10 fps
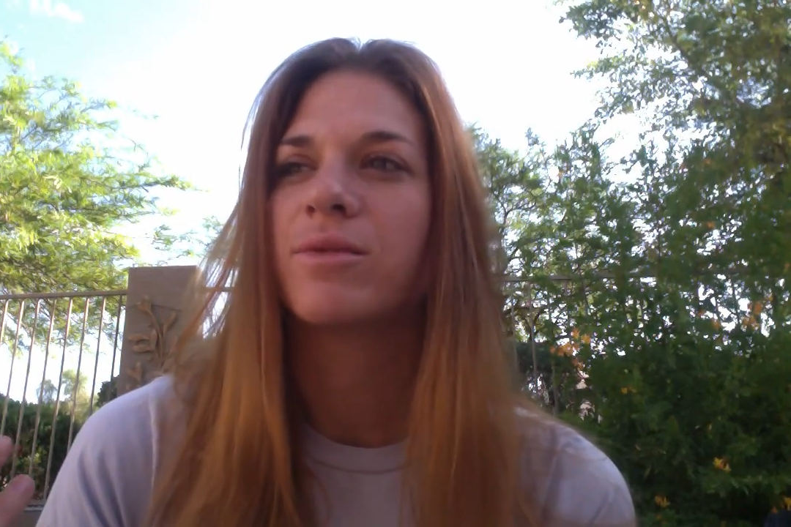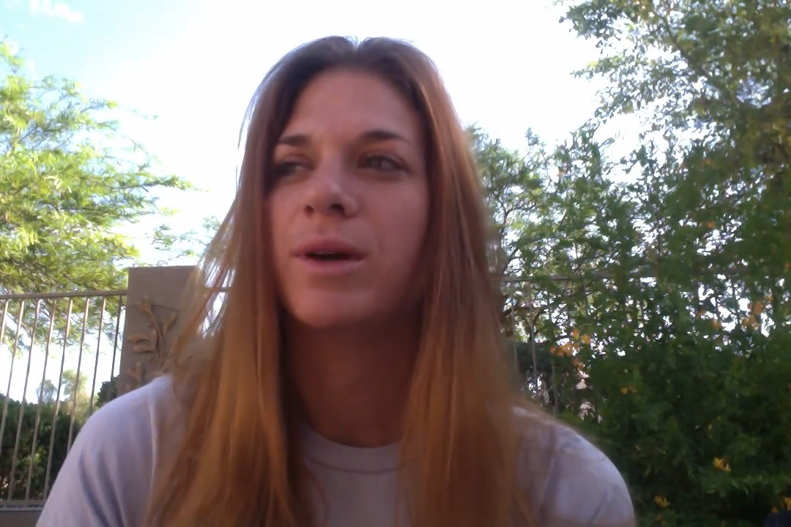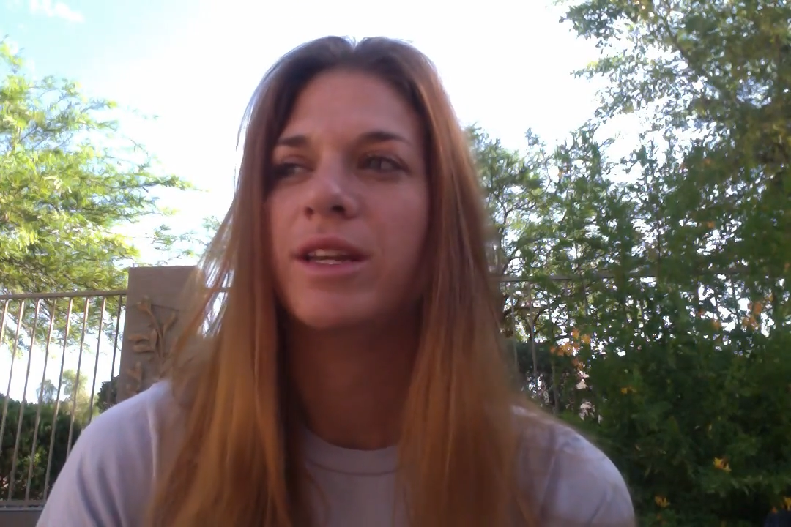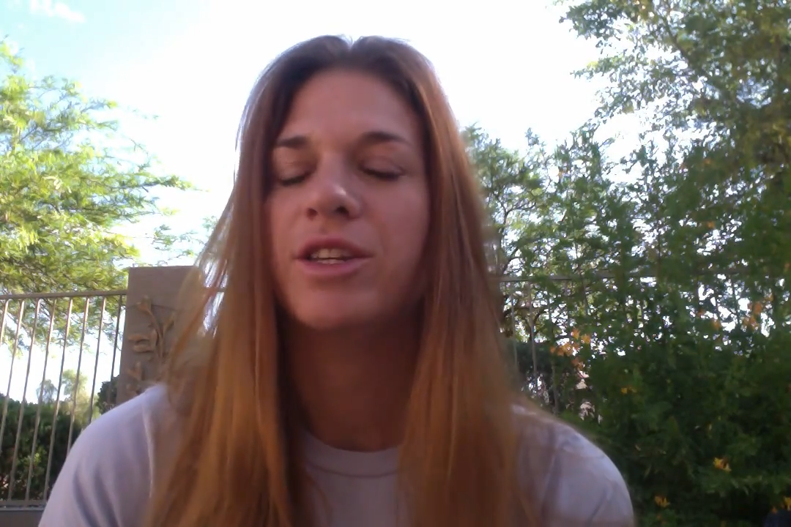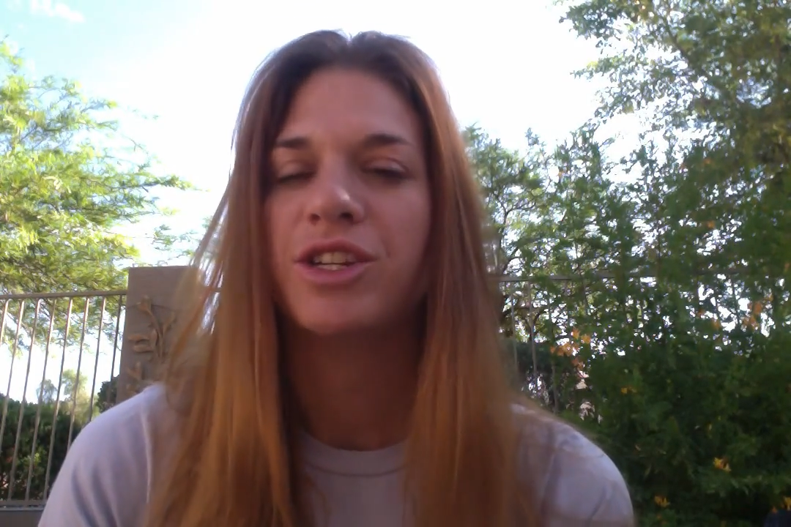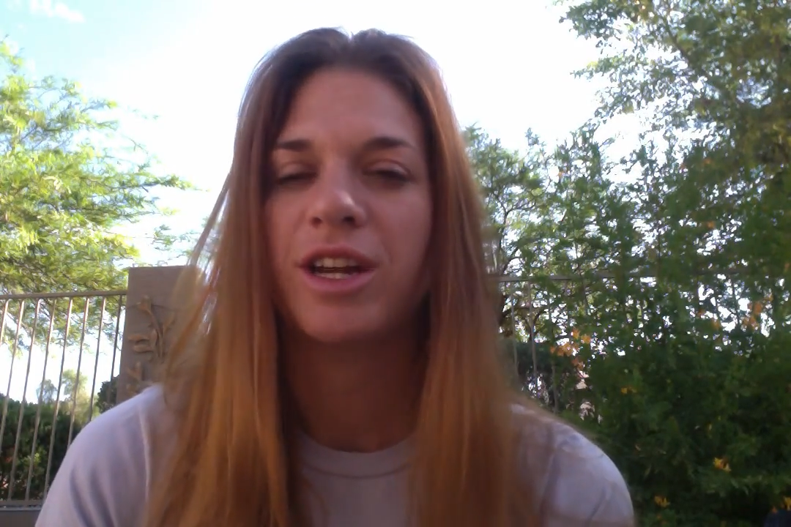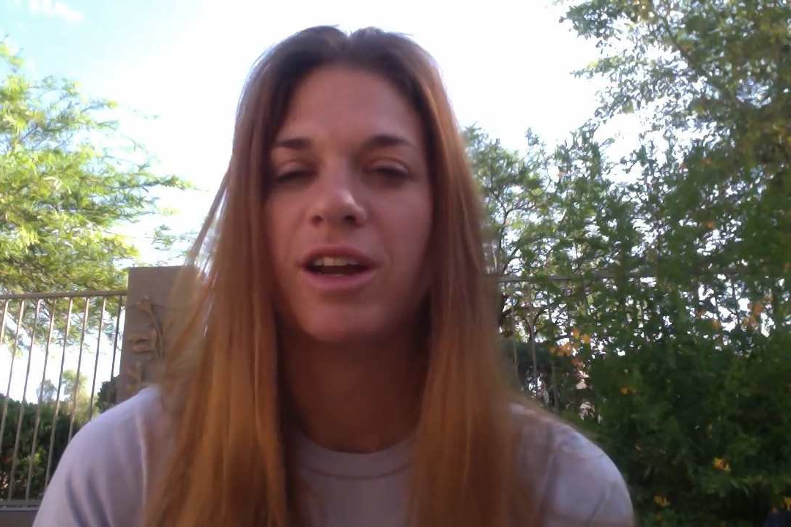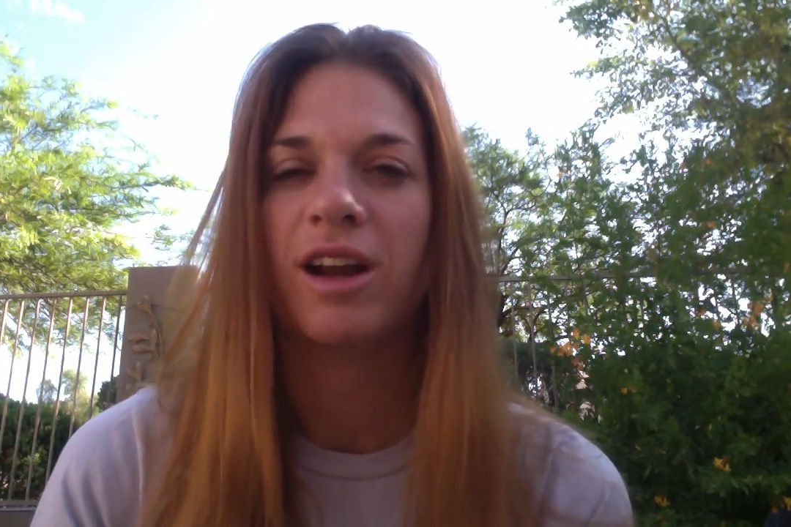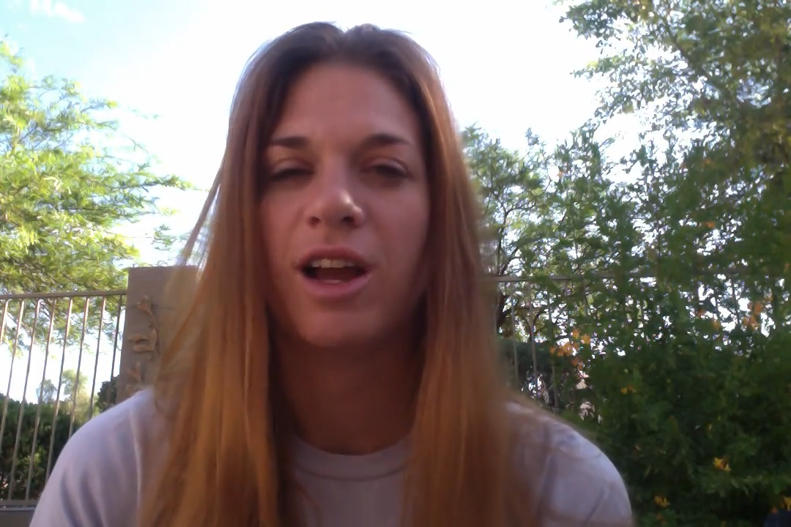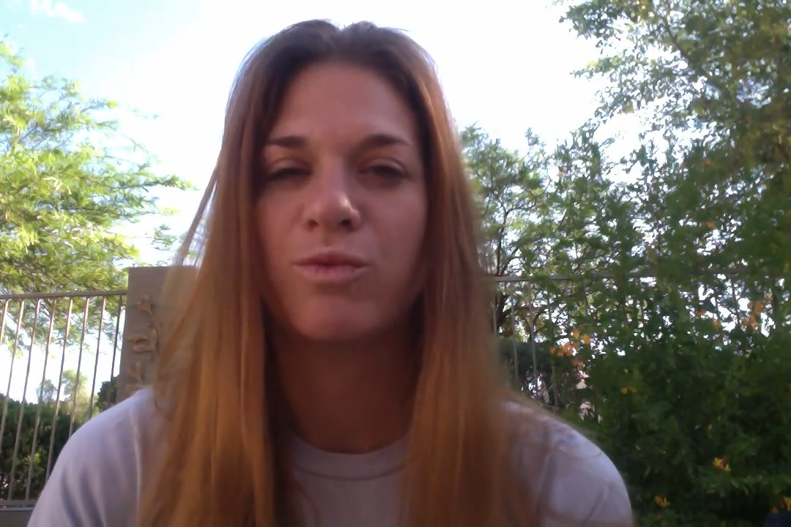wanting to
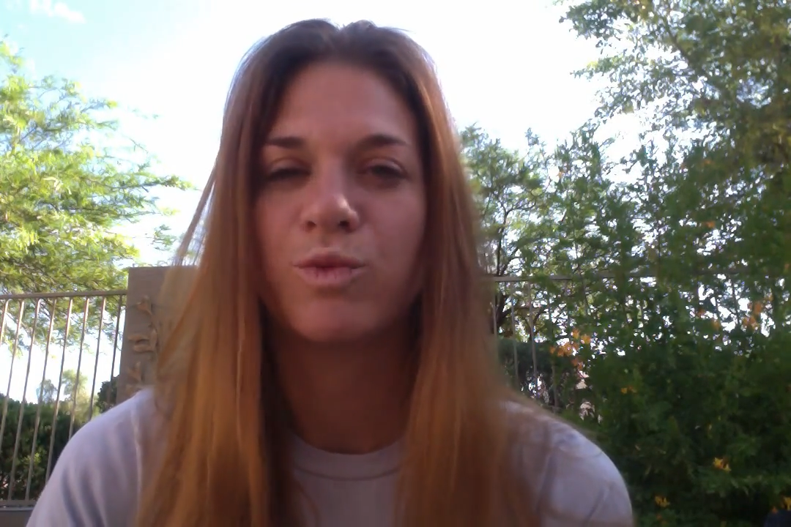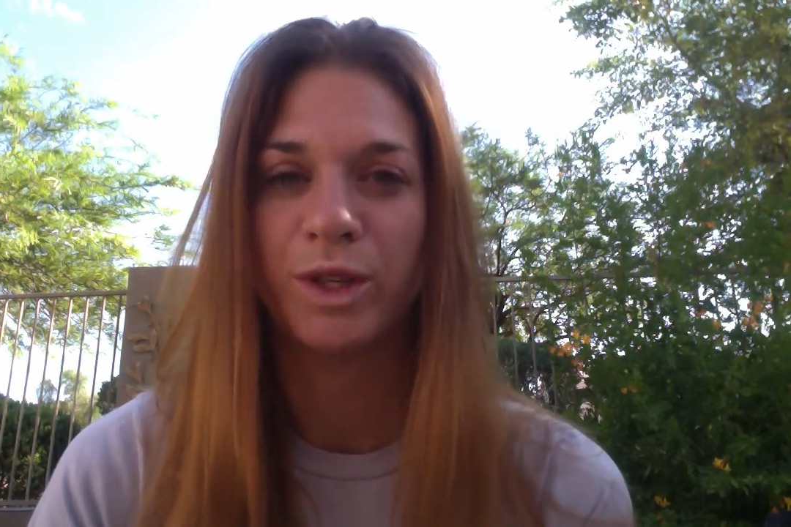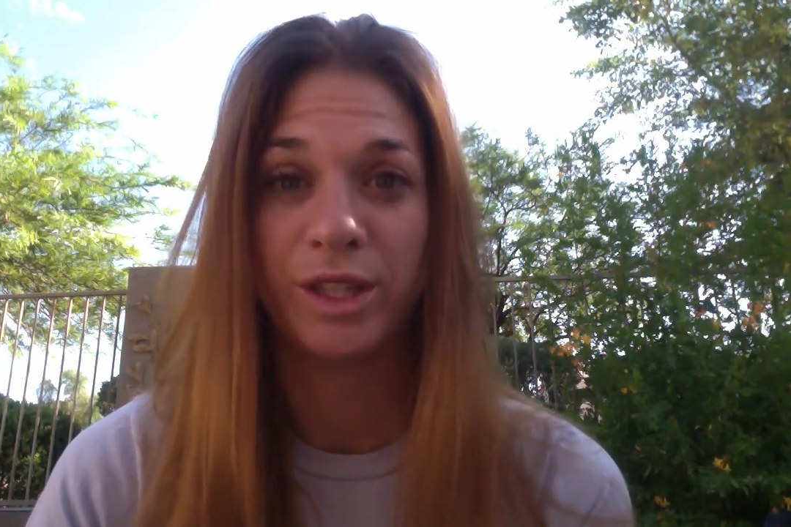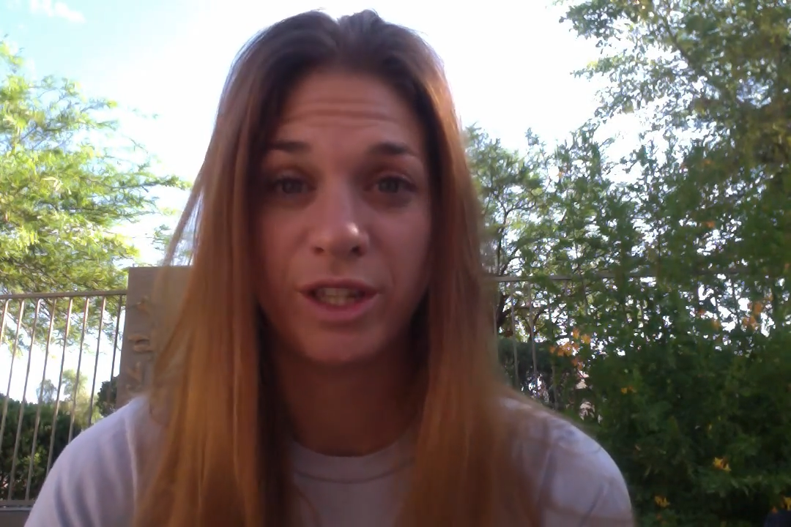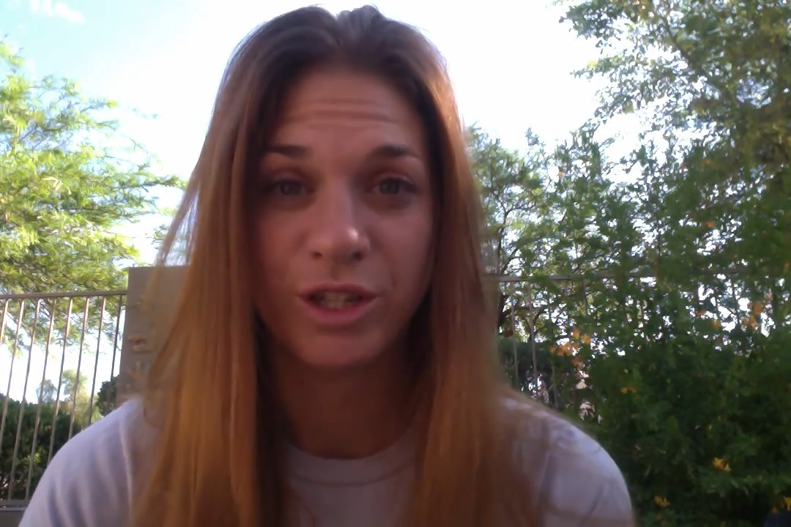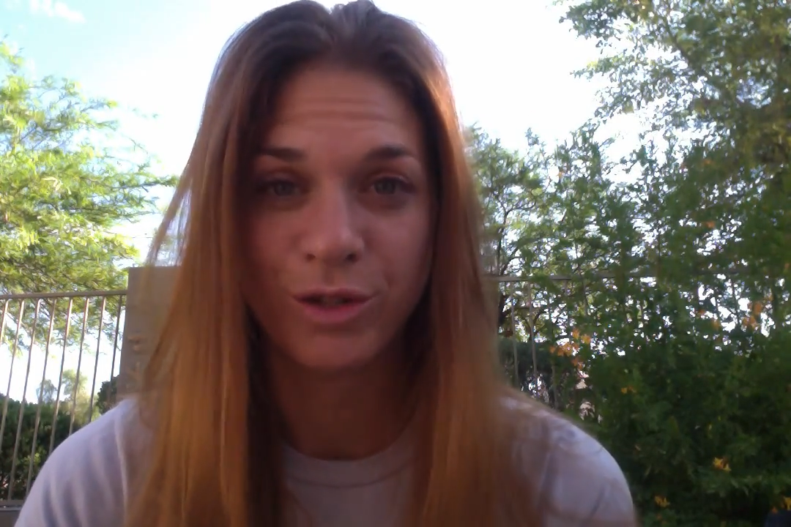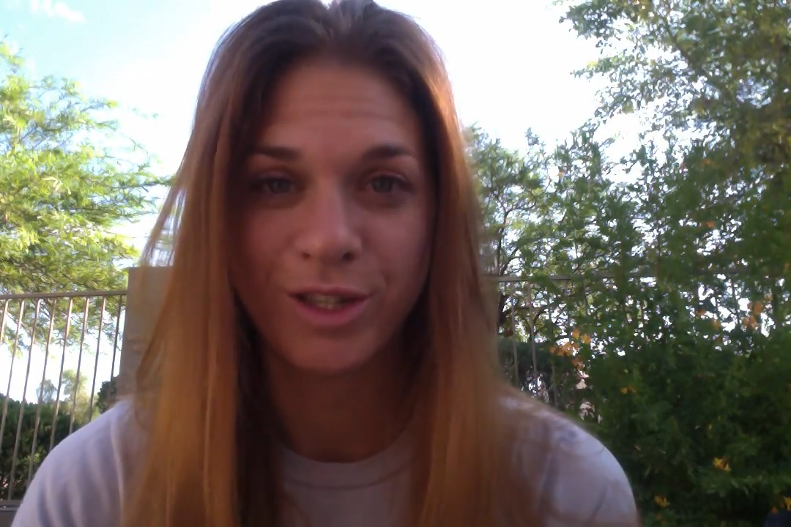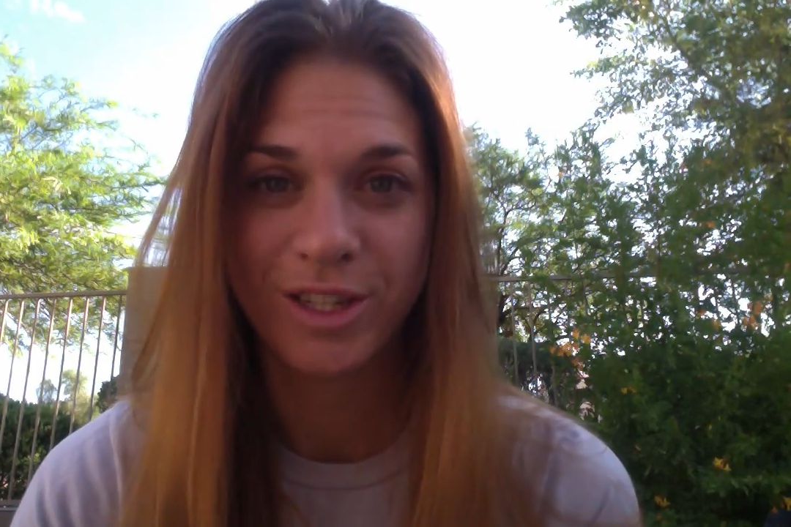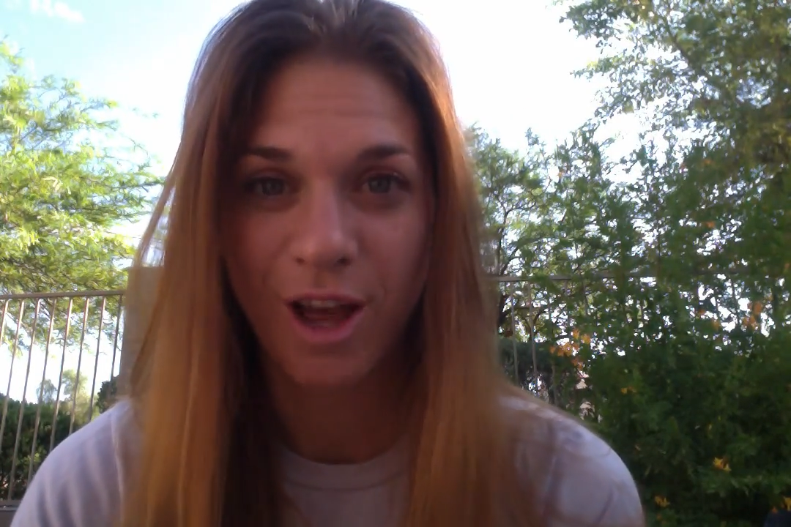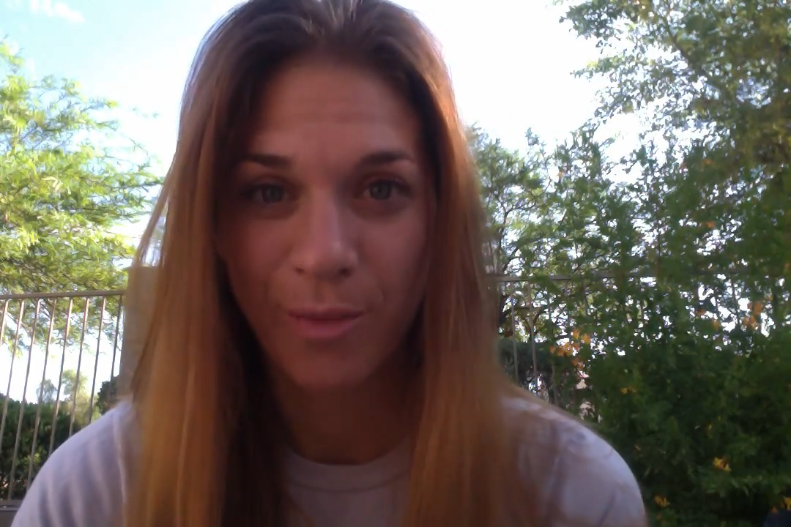share a really
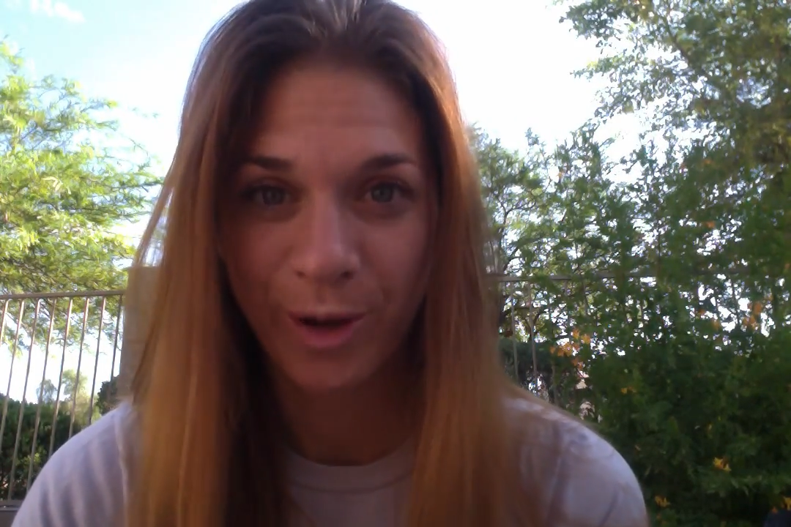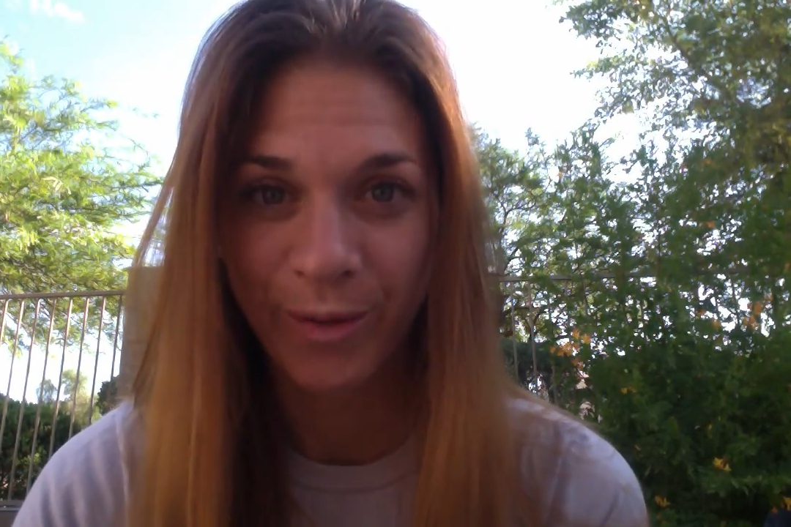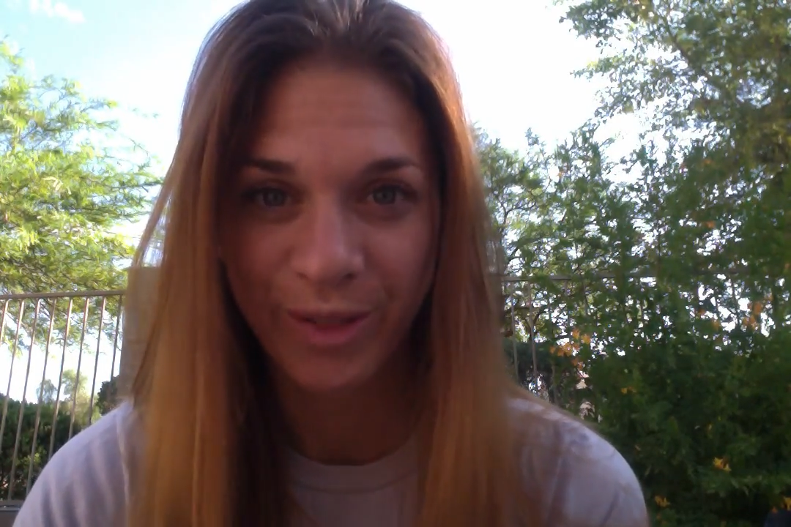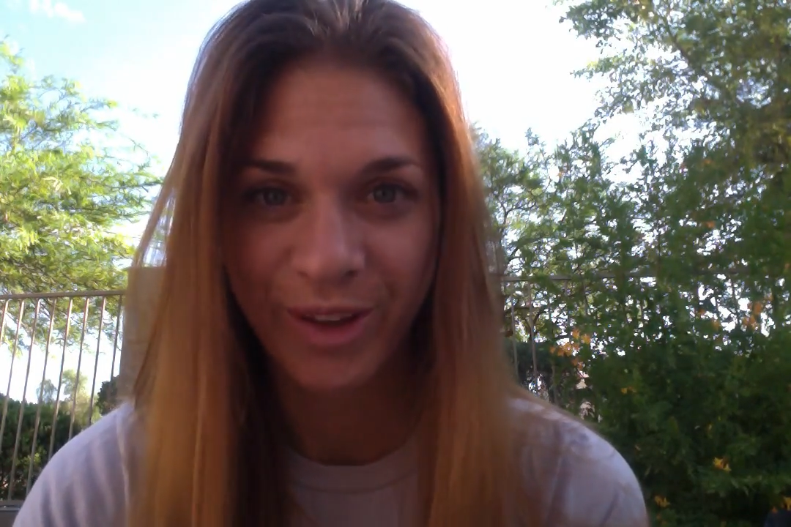juicy topic with